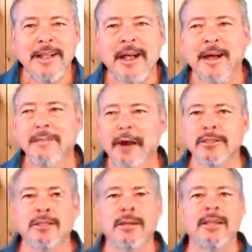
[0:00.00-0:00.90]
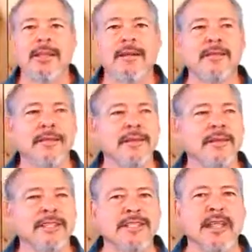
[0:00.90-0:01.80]
Also,
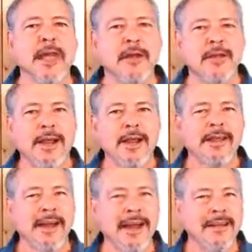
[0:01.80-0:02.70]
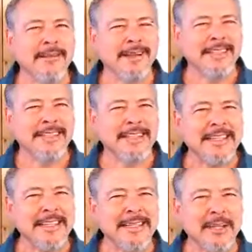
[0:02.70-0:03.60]
the scare that I kind of
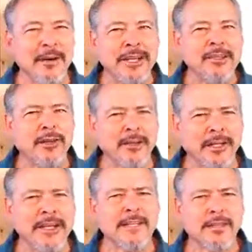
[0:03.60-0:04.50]
internalized.